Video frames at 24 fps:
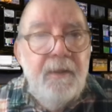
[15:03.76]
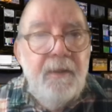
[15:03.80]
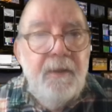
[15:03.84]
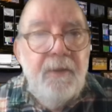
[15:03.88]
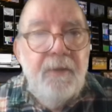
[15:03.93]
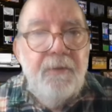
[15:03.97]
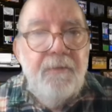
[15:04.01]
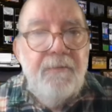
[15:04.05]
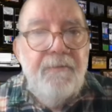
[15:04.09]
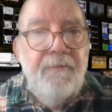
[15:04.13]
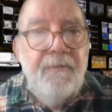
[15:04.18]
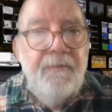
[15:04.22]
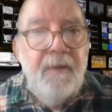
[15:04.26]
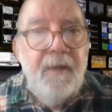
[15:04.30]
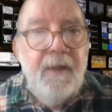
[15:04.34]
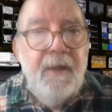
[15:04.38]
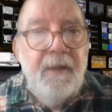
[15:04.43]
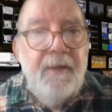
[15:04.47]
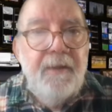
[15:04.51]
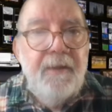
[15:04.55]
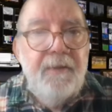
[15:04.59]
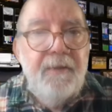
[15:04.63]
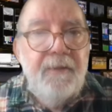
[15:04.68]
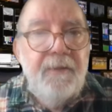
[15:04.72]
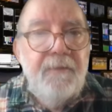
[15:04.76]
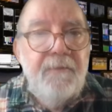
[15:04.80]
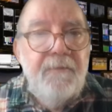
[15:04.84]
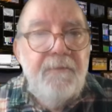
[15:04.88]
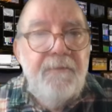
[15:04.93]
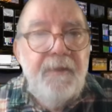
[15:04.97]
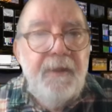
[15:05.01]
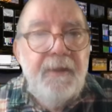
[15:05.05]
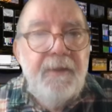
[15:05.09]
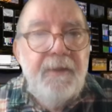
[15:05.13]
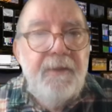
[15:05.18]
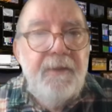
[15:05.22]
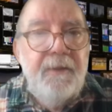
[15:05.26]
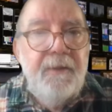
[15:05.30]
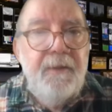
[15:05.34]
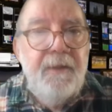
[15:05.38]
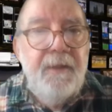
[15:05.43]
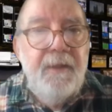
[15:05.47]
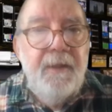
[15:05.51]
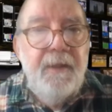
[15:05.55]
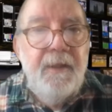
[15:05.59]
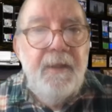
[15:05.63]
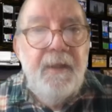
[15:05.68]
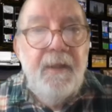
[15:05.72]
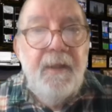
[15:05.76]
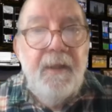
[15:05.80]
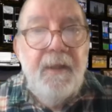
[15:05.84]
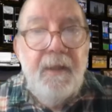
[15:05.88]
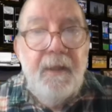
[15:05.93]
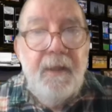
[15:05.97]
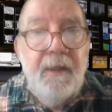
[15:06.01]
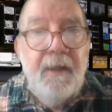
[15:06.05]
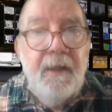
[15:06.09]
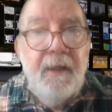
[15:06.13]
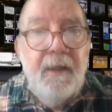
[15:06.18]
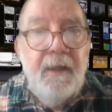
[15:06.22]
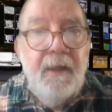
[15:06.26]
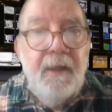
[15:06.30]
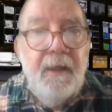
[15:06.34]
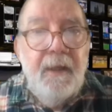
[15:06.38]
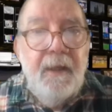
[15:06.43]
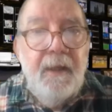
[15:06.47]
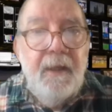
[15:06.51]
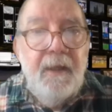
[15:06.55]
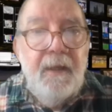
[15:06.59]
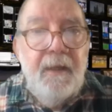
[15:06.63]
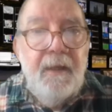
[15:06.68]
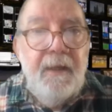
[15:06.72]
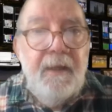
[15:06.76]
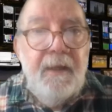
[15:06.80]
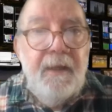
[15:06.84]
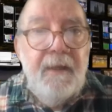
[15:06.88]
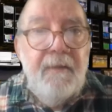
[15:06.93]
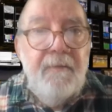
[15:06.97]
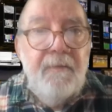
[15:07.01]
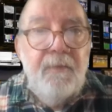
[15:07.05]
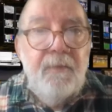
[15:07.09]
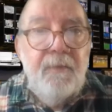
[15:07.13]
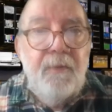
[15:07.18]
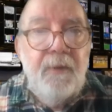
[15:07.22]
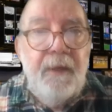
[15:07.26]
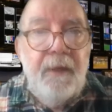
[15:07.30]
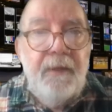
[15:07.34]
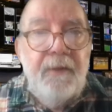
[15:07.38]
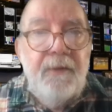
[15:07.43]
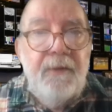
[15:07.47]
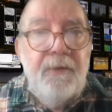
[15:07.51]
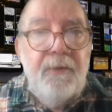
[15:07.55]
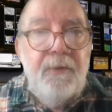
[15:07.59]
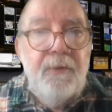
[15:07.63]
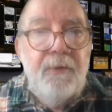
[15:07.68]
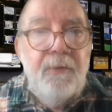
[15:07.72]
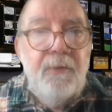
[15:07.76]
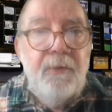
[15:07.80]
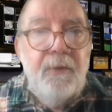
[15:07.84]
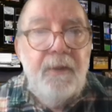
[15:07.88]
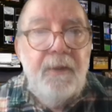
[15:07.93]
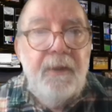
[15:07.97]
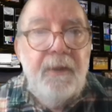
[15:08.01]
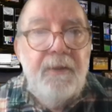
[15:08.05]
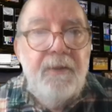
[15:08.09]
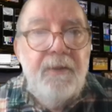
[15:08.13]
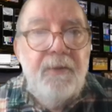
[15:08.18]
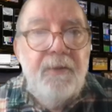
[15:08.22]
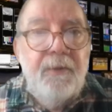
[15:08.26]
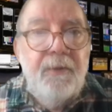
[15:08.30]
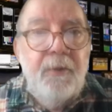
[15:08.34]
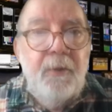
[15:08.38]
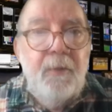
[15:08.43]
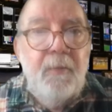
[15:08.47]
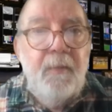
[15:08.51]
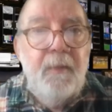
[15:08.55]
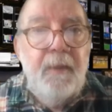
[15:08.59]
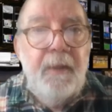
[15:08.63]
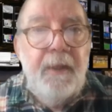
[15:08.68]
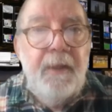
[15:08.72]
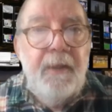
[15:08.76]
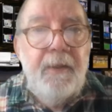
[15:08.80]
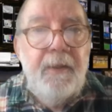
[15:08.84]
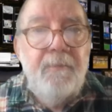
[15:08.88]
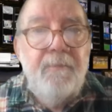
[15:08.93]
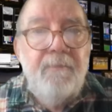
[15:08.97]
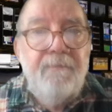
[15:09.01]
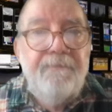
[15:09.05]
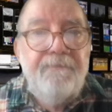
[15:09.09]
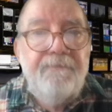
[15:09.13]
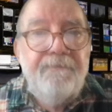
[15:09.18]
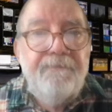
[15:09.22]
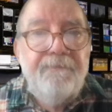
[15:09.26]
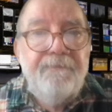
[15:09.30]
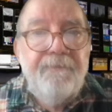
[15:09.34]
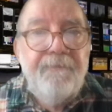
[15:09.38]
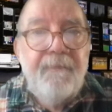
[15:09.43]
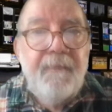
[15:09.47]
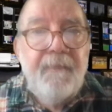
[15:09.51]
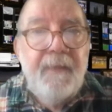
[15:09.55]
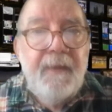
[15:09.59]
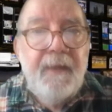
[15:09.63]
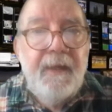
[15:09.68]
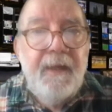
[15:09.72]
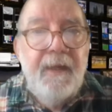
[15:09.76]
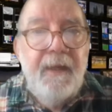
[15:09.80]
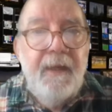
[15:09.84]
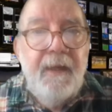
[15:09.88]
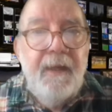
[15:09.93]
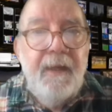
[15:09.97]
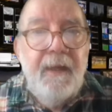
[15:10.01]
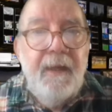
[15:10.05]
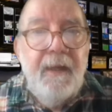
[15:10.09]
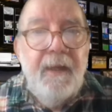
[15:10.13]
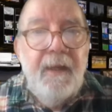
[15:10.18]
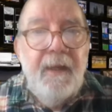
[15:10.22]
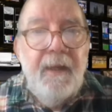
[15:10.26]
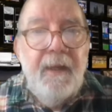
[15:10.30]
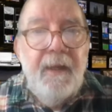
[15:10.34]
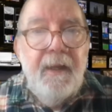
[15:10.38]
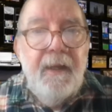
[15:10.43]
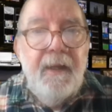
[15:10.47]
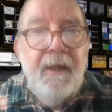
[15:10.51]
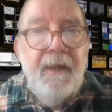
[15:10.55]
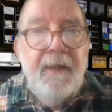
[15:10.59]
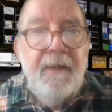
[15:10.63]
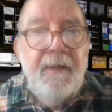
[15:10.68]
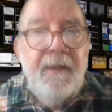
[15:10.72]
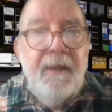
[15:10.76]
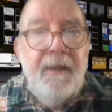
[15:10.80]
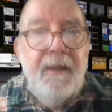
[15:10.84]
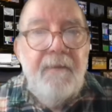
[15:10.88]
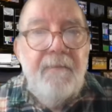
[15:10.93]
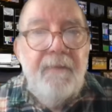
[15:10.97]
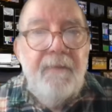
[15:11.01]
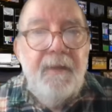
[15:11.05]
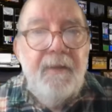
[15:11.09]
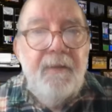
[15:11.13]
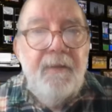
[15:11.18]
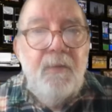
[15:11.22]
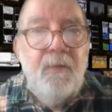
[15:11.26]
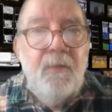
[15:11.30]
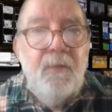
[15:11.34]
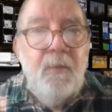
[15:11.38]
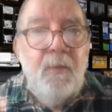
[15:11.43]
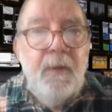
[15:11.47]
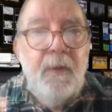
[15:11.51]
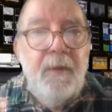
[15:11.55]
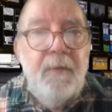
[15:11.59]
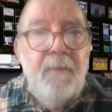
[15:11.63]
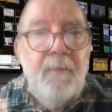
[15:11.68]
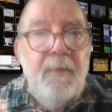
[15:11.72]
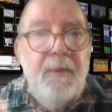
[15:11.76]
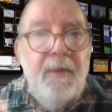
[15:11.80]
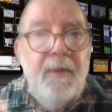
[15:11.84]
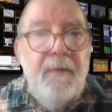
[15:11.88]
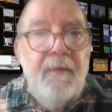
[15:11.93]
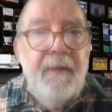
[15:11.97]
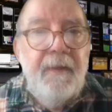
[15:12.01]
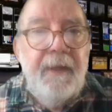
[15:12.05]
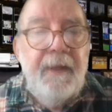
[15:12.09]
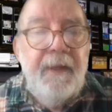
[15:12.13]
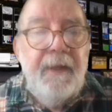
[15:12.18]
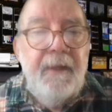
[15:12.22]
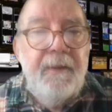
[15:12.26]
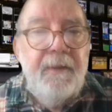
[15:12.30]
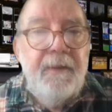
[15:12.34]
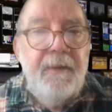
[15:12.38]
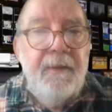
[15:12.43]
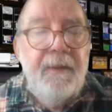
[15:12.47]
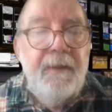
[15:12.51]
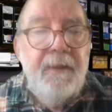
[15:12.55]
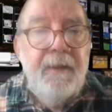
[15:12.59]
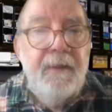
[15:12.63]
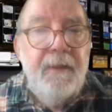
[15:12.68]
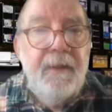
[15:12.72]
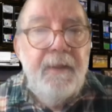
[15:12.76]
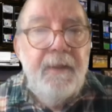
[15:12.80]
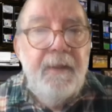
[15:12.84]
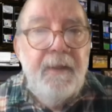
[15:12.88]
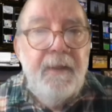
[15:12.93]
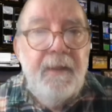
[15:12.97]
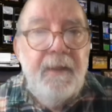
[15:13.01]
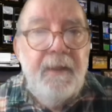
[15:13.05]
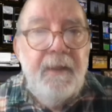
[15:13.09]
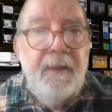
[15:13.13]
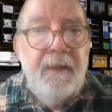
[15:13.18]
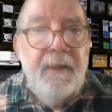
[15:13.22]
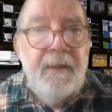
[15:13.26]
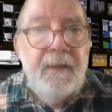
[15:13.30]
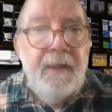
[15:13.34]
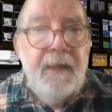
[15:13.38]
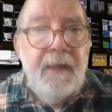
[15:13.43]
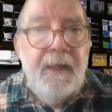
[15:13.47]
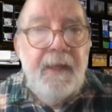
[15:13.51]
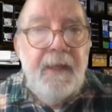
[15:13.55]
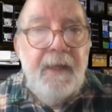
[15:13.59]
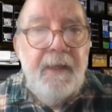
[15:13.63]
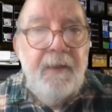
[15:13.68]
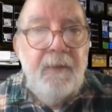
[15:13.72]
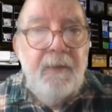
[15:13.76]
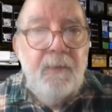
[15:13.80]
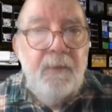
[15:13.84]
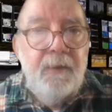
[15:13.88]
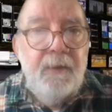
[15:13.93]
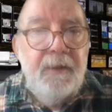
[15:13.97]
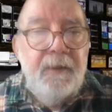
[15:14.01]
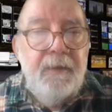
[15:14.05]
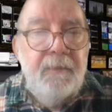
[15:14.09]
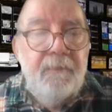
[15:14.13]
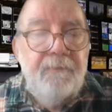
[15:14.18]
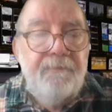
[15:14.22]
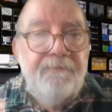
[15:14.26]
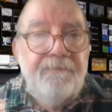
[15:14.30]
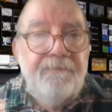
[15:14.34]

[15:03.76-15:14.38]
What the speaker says: your flock is infected, they have the right to exterminate them. And they have done quite a bit of that in Iowa.